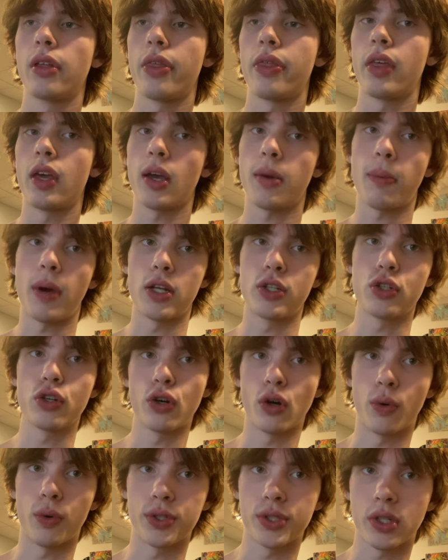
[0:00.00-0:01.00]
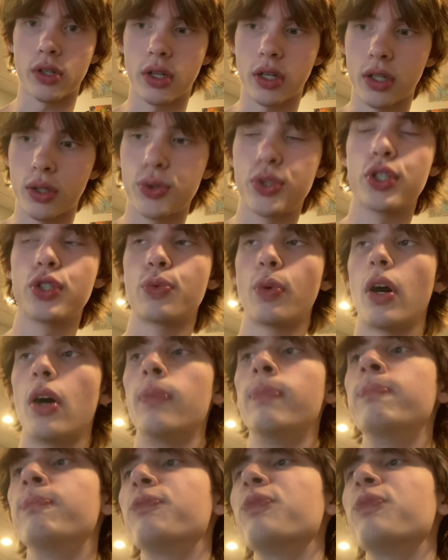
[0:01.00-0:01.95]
think my Churro was already used as well.